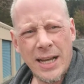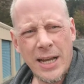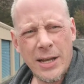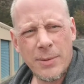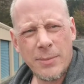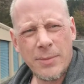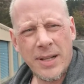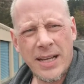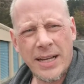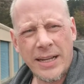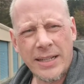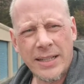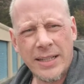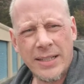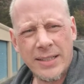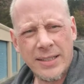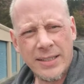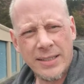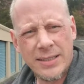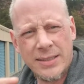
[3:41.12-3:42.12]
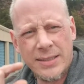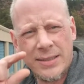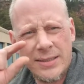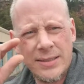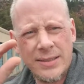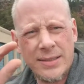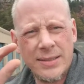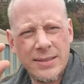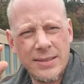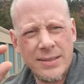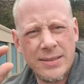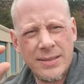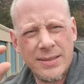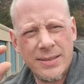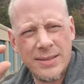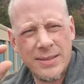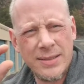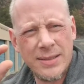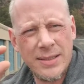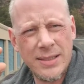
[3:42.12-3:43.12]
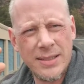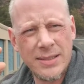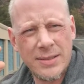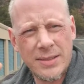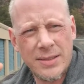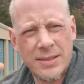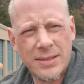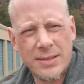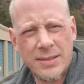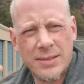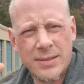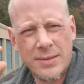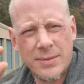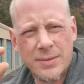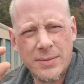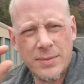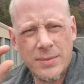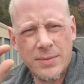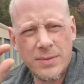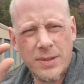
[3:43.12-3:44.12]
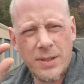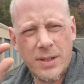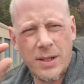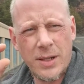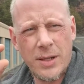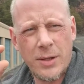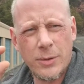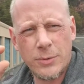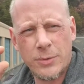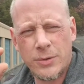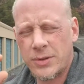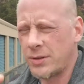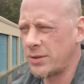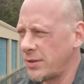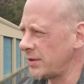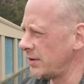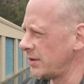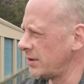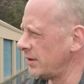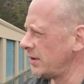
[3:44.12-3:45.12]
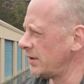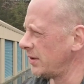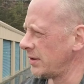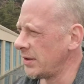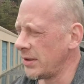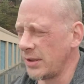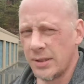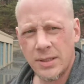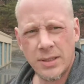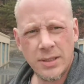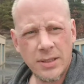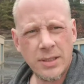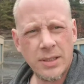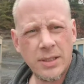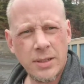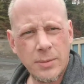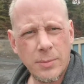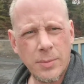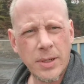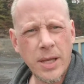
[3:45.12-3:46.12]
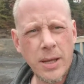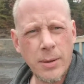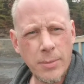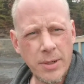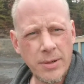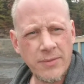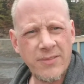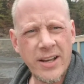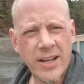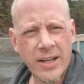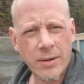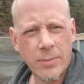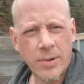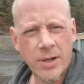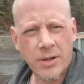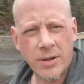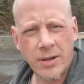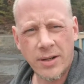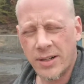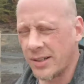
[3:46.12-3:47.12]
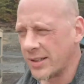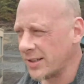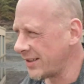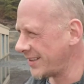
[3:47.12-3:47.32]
I am like this close becoming a vagabond.